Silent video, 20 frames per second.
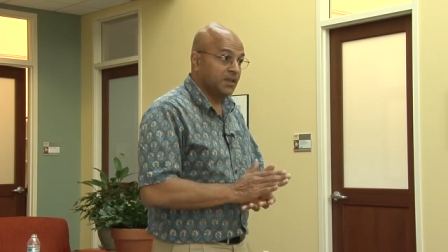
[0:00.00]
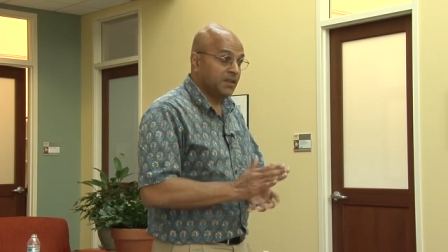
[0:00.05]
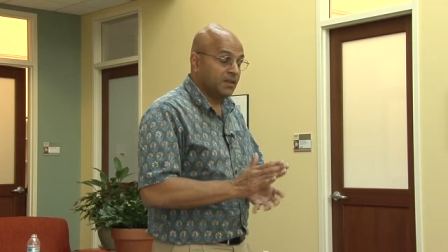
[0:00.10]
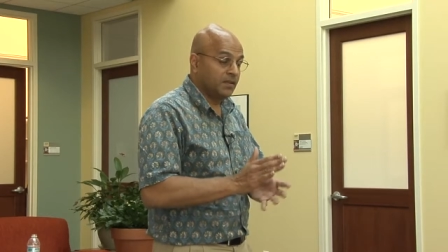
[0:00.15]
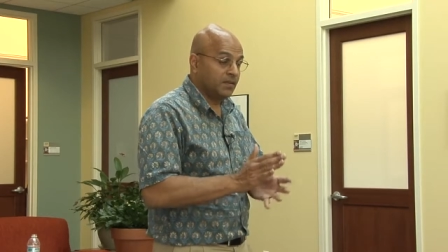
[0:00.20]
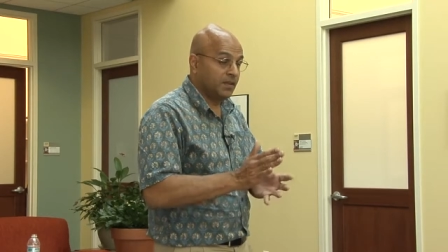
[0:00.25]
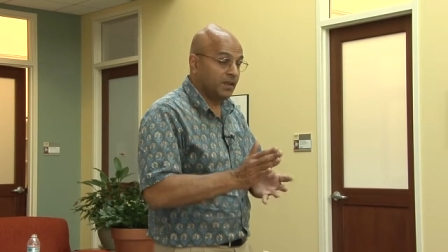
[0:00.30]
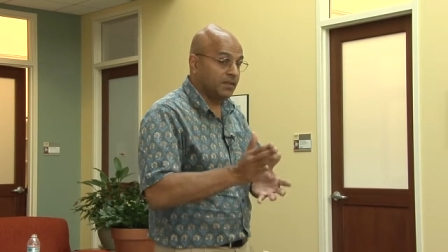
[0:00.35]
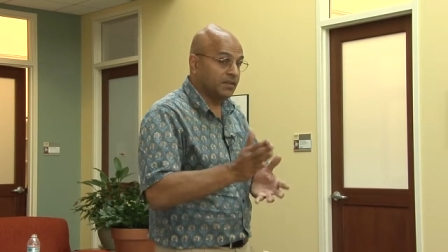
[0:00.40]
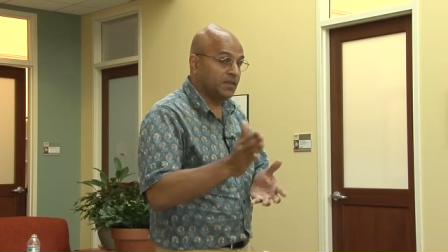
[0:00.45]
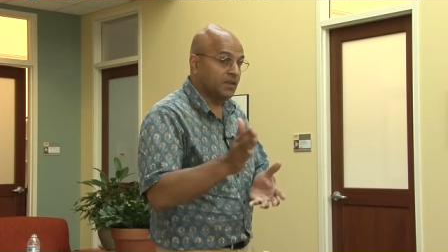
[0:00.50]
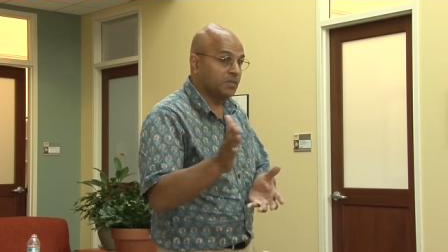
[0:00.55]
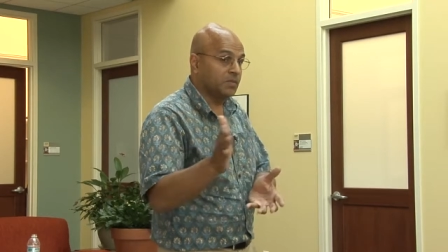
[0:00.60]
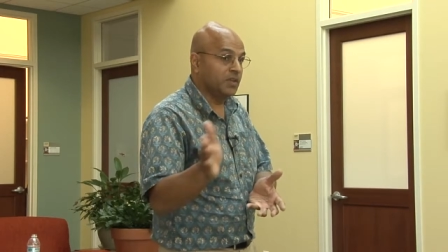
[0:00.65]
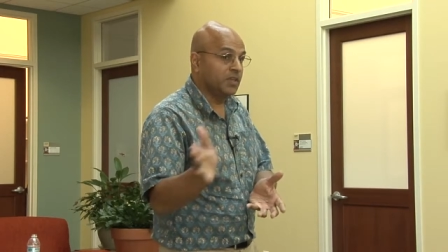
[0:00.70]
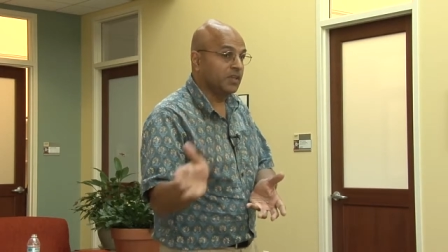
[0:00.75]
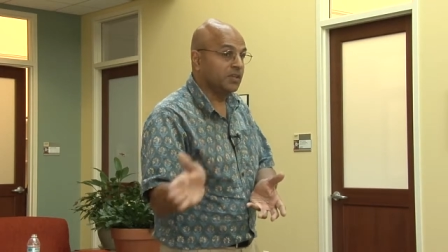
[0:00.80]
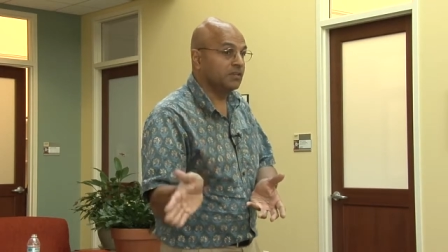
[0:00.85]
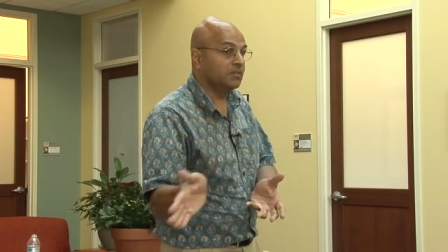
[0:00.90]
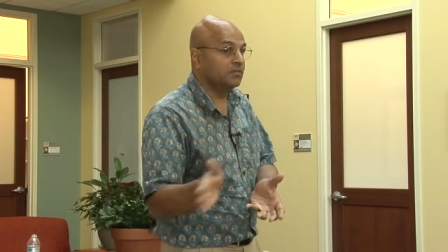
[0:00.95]
things are
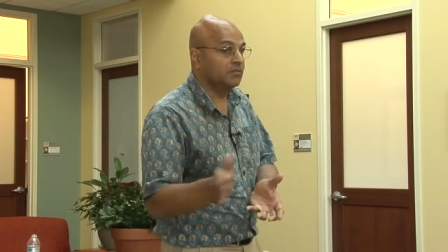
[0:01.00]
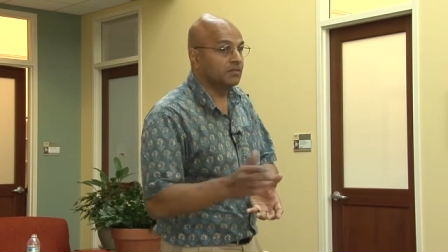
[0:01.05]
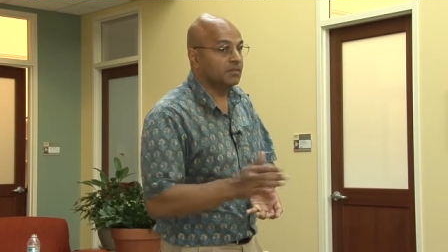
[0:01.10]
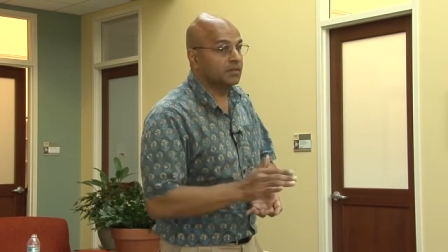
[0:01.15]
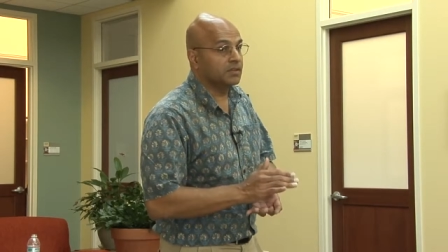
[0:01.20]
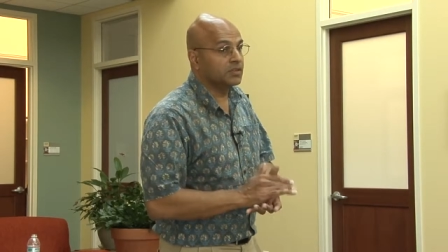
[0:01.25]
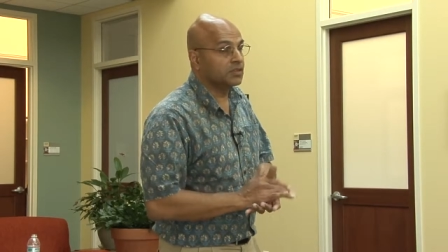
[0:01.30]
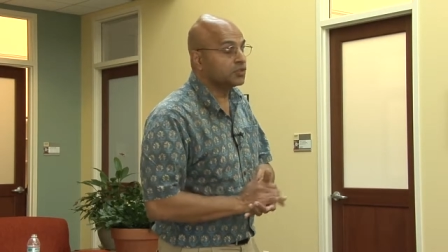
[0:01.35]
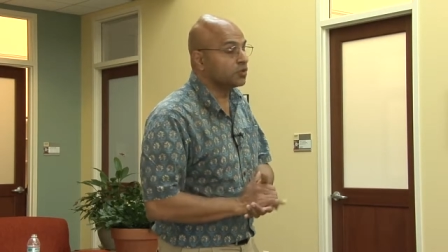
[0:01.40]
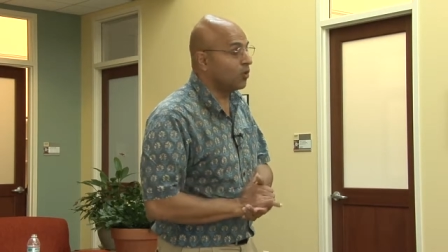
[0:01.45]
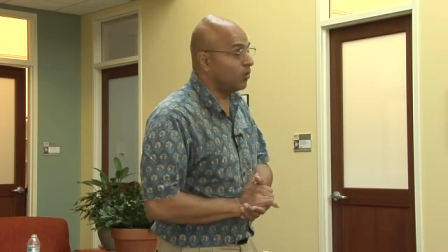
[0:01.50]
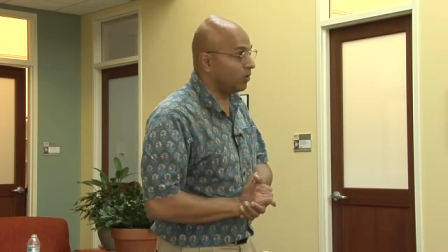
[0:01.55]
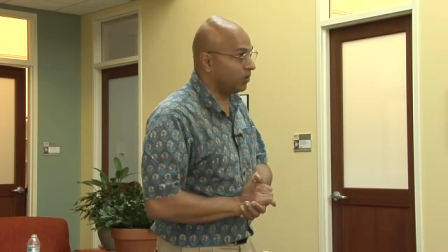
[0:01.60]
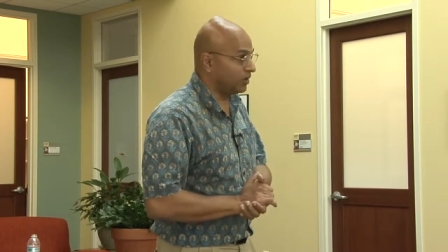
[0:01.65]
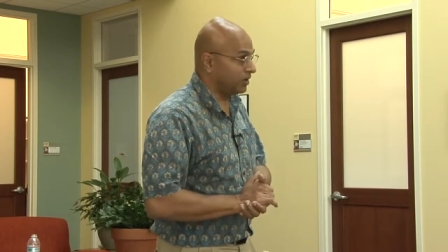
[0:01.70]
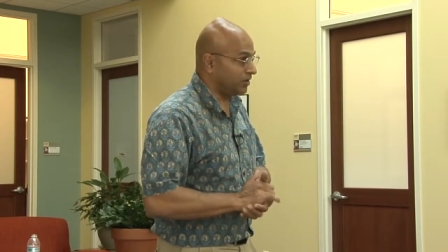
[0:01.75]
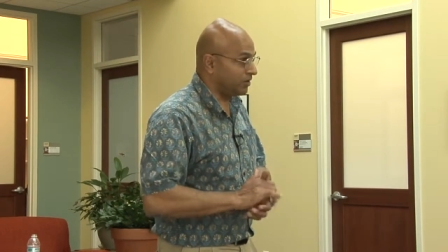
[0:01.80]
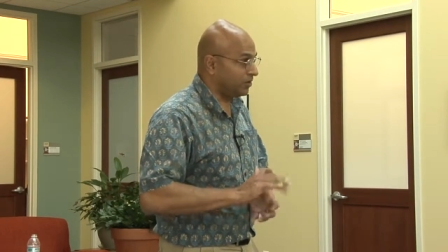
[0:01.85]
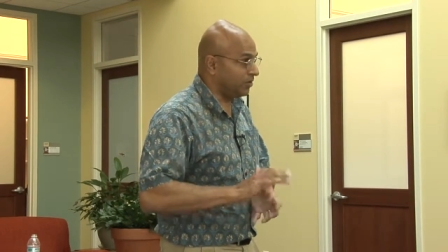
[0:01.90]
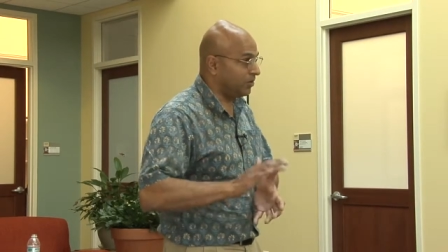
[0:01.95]
being stalled